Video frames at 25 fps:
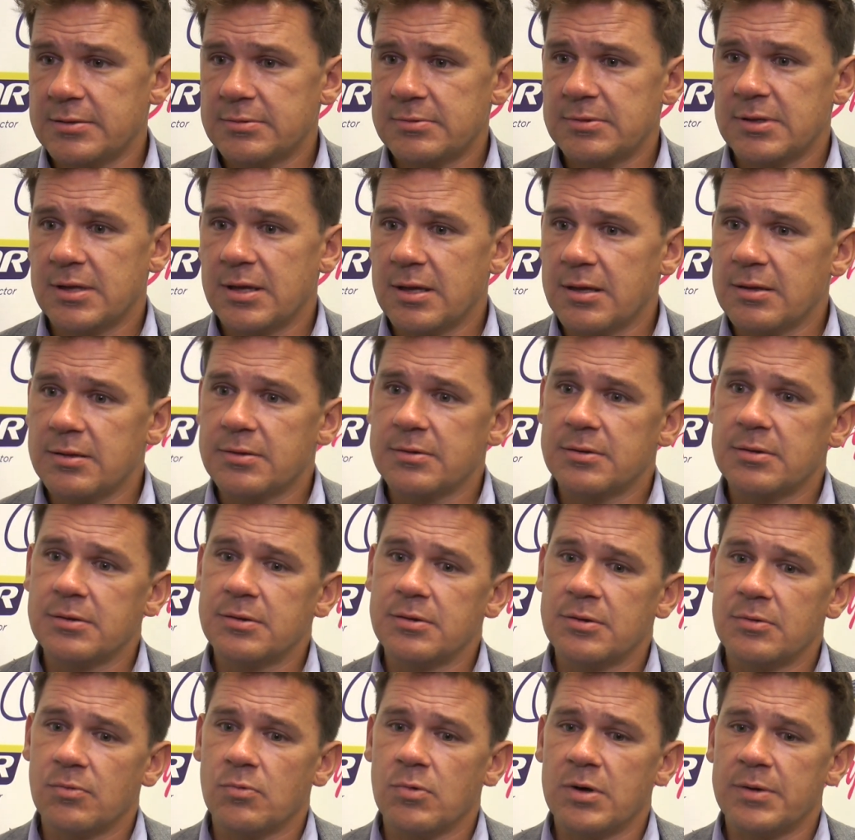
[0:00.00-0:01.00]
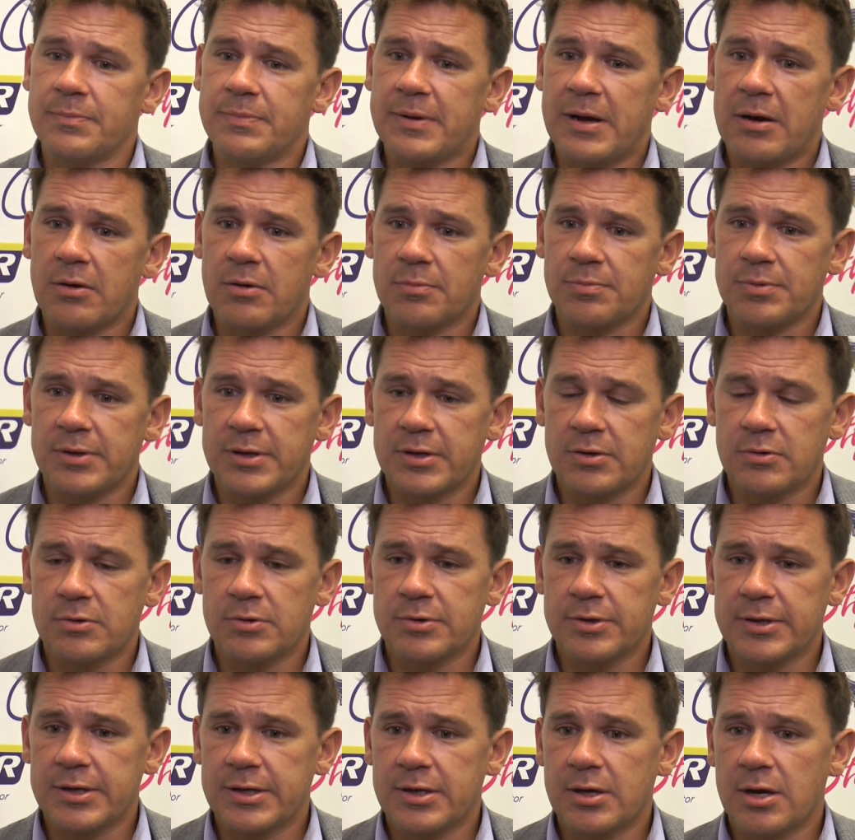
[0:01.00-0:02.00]
Uh, the one power play
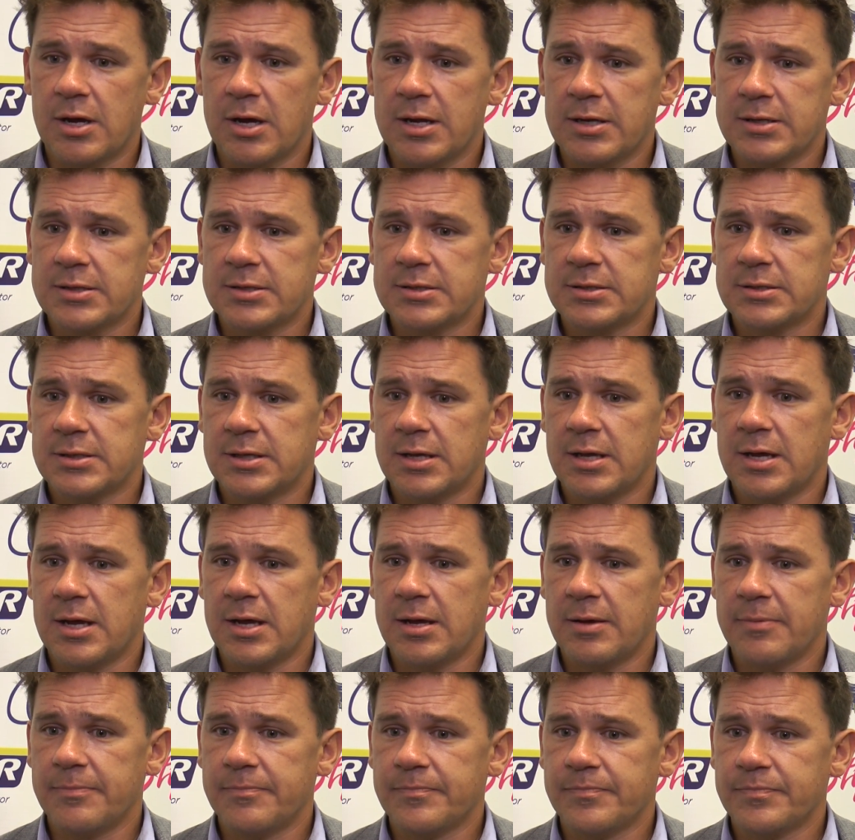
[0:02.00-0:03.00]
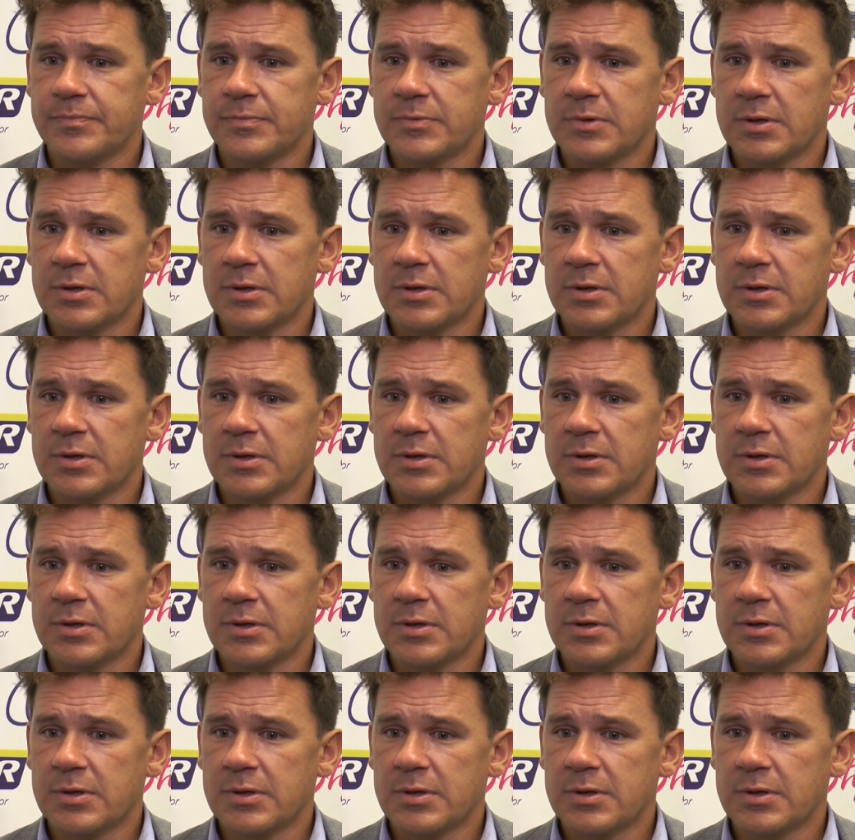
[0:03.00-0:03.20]
goal they got, um,